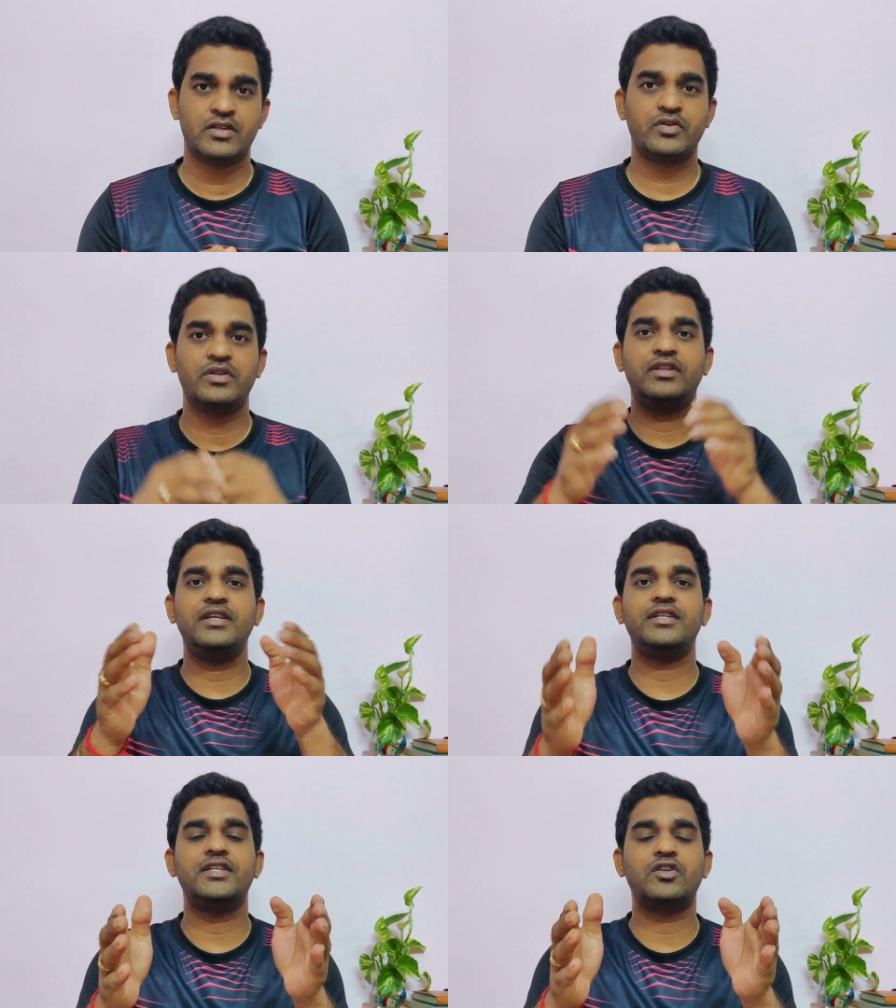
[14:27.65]
So
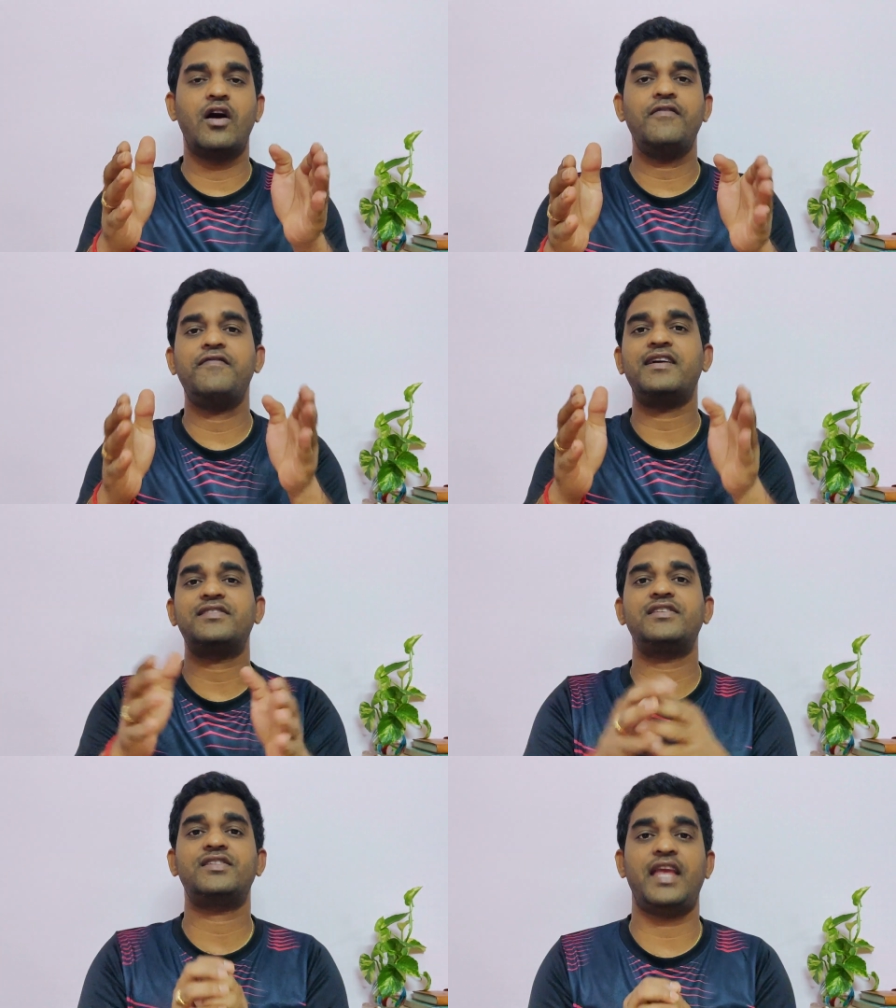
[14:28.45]
this is called
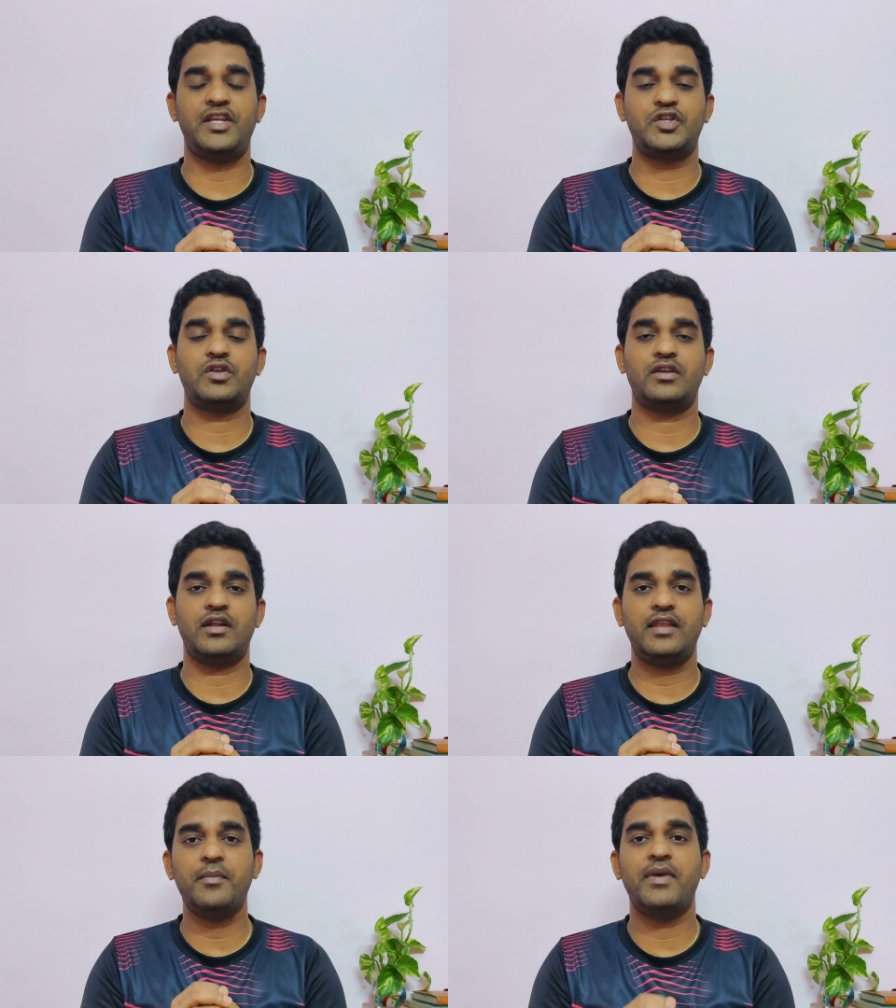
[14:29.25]
first stage,
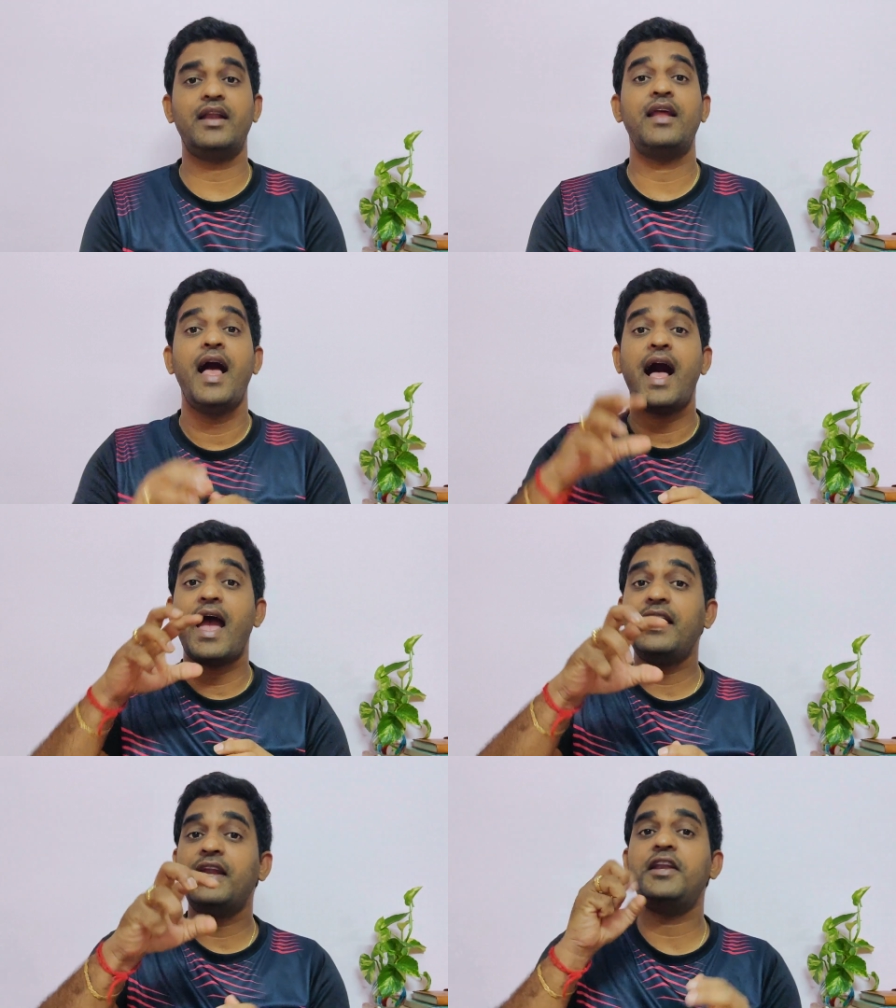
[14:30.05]
nothing but
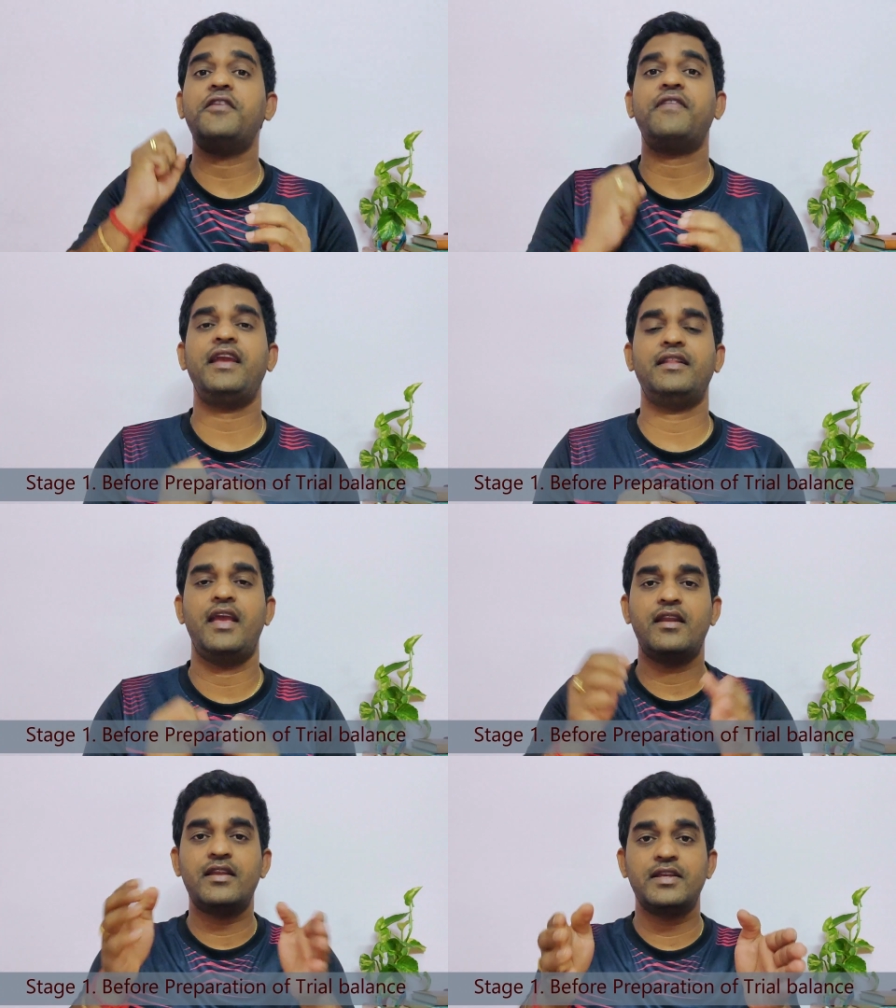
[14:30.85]
identifying
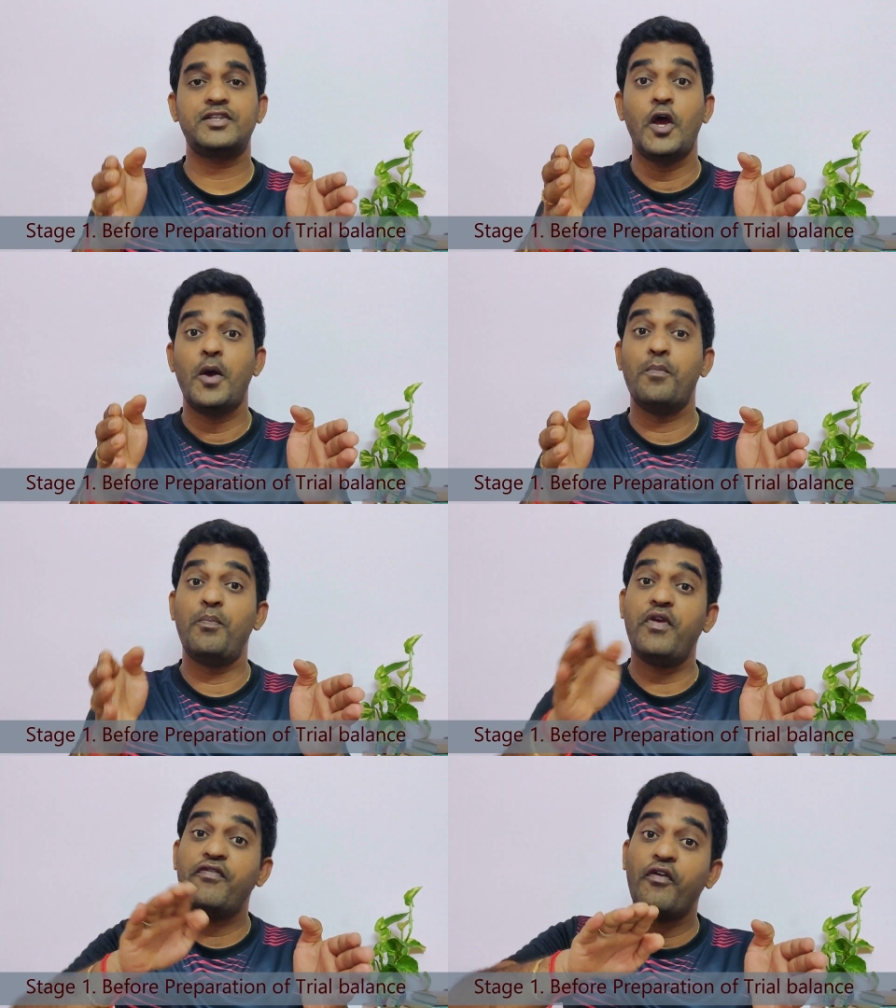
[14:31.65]
the errors
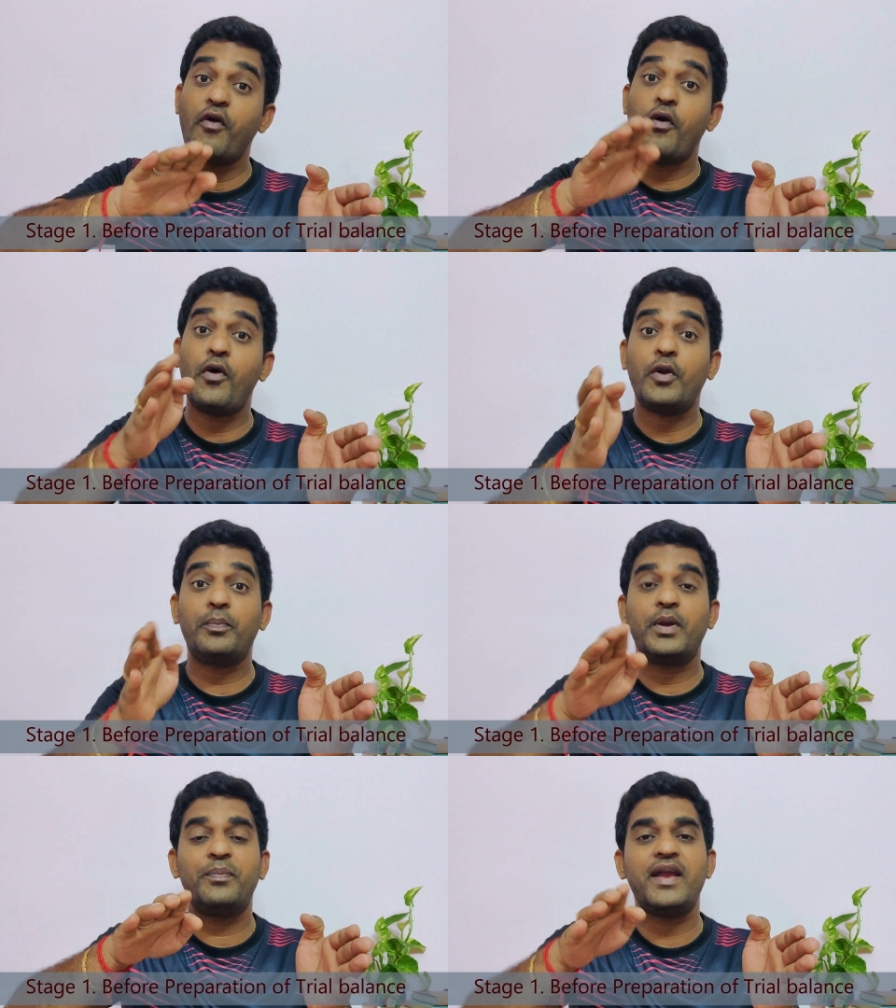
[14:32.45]

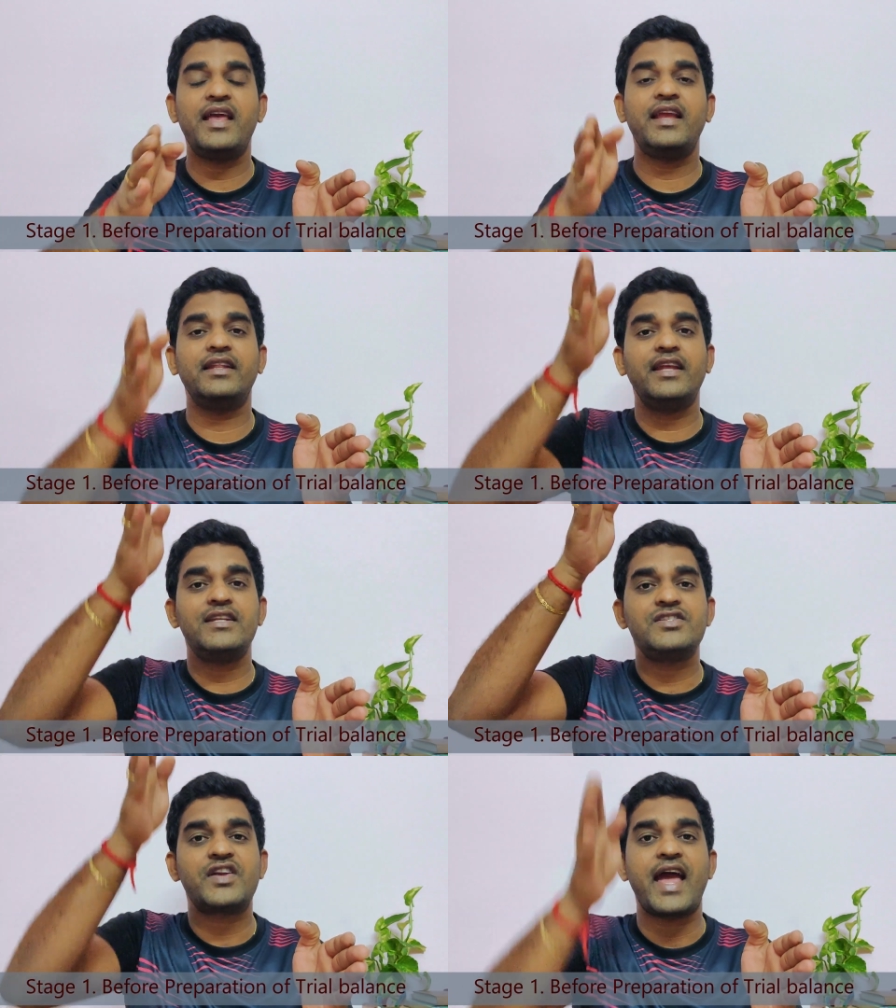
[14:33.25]
before preparing
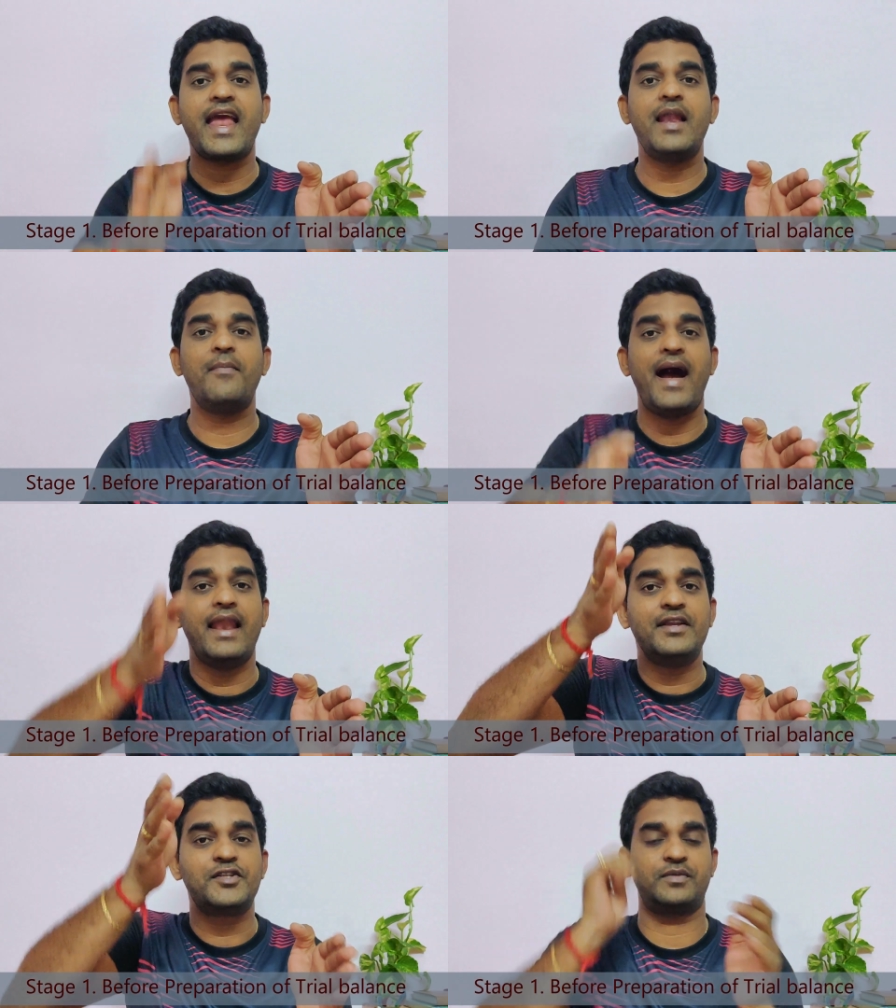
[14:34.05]
the trial
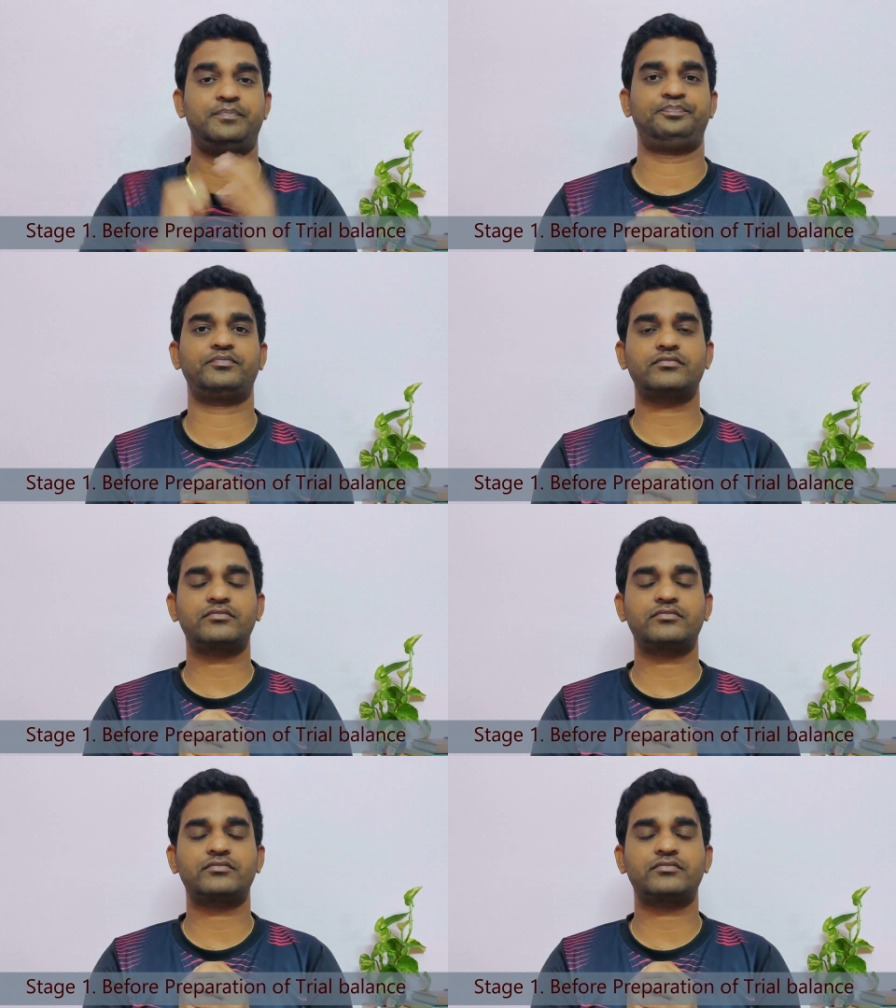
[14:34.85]
balance.